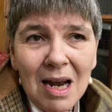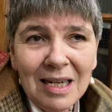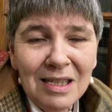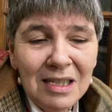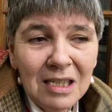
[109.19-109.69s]

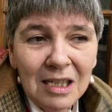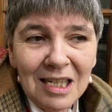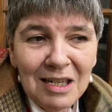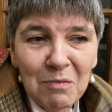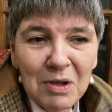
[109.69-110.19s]
And
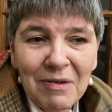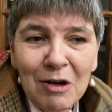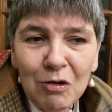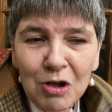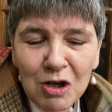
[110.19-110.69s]
it was
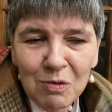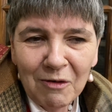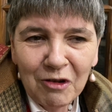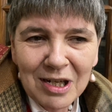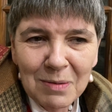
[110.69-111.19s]
very unusual
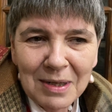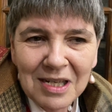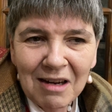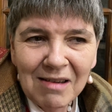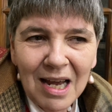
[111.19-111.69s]
for it to be
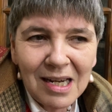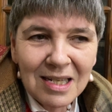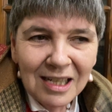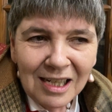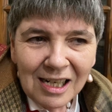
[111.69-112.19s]
so late.